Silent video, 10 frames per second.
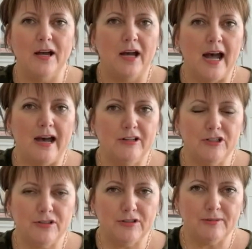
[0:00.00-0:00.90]
how to
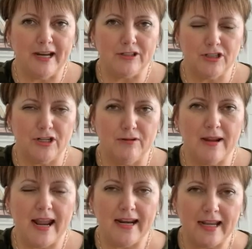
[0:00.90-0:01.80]
choose the right shoe.
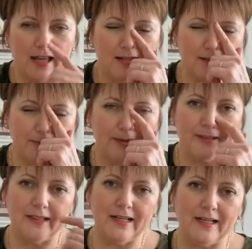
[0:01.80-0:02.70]
And I also put
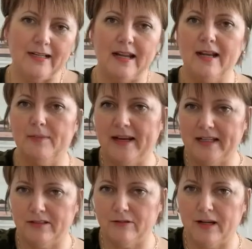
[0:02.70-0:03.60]
it in my
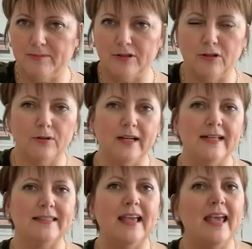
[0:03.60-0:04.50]
Instagram
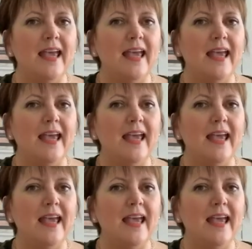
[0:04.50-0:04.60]
stories.